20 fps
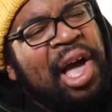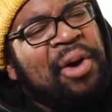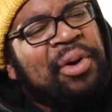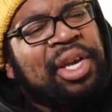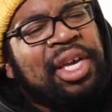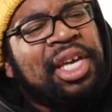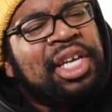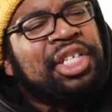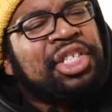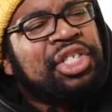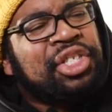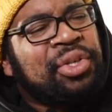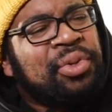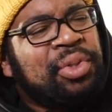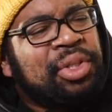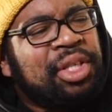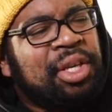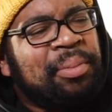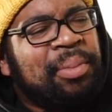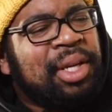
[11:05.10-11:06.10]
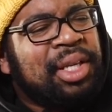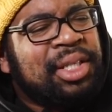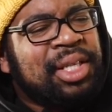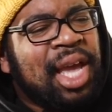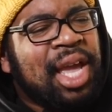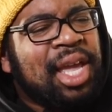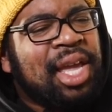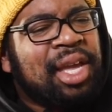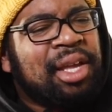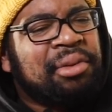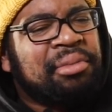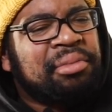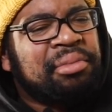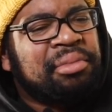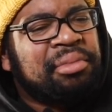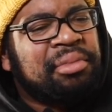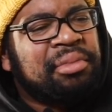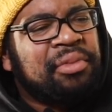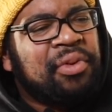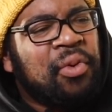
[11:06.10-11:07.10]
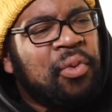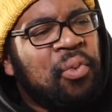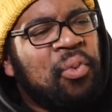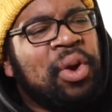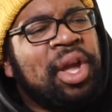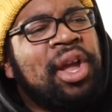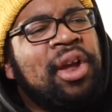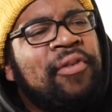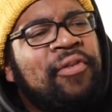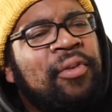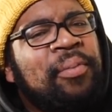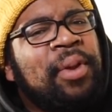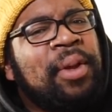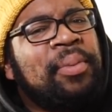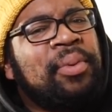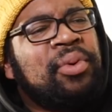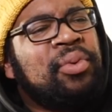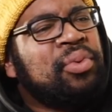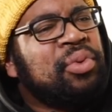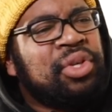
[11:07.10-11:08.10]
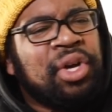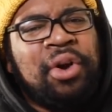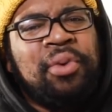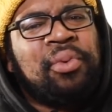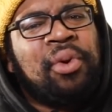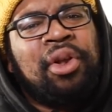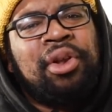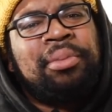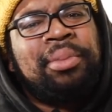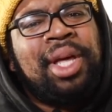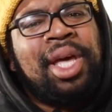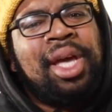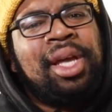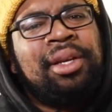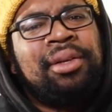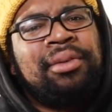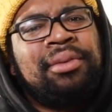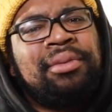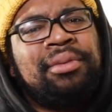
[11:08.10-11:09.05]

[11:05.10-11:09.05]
how get juiced can be taken weird for people who don't rollerblade?